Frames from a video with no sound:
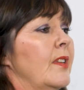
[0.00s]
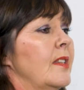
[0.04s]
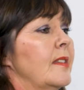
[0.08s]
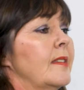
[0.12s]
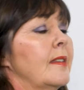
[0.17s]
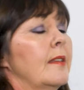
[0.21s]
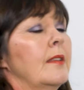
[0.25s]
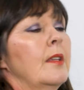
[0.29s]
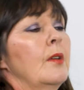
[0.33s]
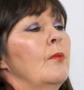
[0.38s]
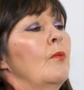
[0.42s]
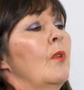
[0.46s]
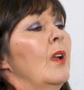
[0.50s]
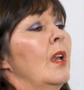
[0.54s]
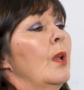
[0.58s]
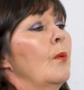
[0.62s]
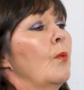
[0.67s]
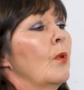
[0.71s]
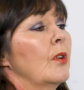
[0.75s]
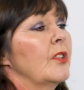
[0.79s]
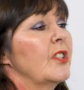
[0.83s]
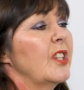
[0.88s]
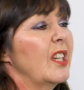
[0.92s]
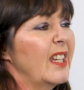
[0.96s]
is that they really
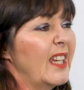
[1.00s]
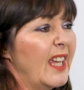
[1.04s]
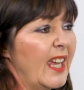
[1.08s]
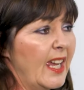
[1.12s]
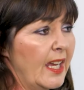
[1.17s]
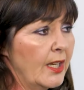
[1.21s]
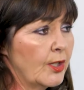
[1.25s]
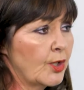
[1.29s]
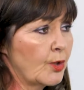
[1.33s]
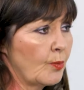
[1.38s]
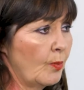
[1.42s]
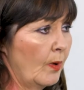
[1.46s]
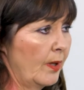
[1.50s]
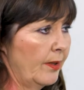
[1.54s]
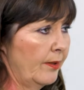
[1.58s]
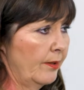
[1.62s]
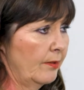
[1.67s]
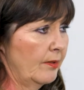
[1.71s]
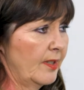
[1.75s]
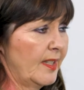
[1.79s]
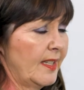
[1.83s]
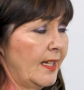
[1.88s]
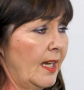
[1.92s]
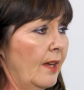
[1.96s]
want to engage with
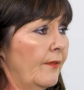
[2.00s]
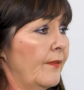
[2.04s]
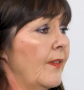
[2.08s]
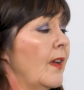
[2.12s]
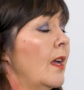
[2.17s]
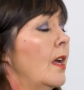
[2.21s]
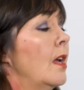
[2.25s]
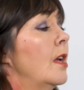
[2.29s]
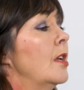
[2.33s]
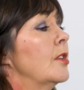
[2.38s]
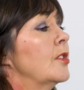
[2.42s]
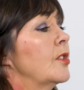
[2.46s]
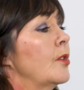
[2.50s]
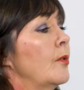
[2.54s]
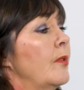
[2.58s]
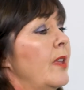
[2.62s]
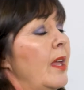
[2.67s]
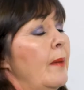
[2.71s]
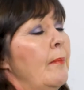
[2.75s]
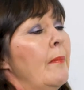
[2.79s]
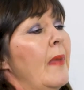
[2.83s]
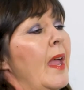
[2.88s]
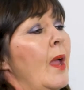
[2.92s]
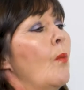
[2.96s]
their staff. So
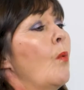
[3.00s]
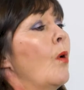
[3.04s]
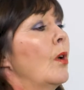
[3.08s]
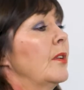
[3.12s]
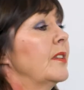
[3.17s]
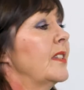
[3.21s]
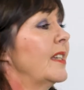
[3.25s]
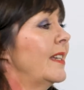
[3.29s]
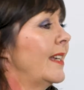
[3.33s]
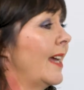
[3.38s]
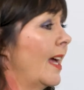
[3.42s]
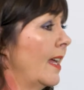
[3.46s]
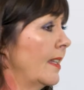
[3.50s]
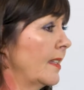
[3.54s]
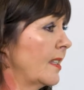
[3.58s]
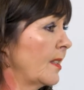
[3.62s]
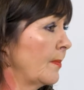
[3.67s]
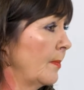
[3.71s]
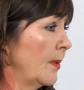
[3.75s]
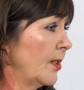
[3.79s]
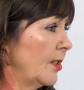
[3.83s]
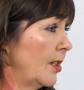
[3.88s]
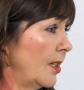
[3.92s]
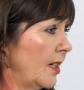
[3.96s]
they may want
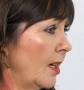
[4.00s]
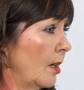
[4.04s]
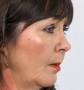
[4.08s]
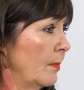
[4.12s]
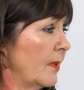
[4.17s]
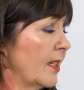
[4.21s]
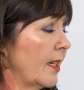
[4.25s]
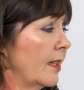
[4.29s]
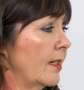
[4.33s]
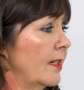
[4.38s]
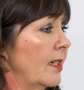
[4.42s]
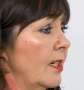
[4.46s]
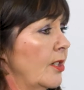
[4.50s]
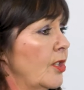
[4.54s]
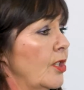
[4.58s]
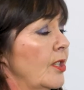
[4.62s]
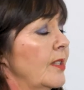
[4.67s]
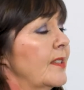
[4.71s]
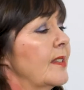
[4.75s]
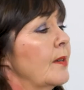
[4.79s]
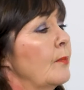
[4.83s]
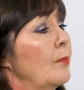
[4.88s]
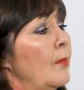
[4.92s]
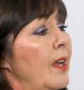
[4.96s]
enhancement to terms and
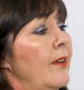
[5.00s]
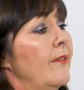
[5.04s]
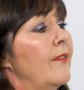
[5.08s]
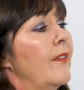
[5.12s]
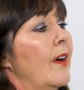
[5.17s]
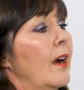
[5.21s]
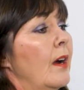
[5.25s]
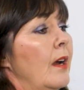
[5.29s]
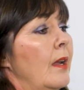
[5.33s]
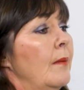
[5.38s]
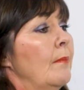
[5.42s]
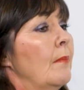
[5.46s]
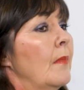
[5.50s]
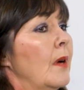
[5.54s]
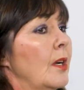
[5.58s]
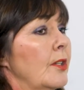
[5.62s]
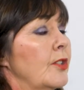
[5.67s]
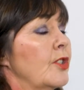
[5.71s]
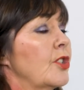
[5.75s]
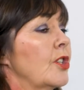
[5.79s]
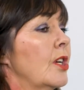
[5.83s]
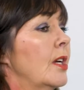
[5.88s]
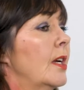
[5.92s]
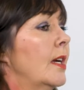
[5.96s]
conditions. And we very much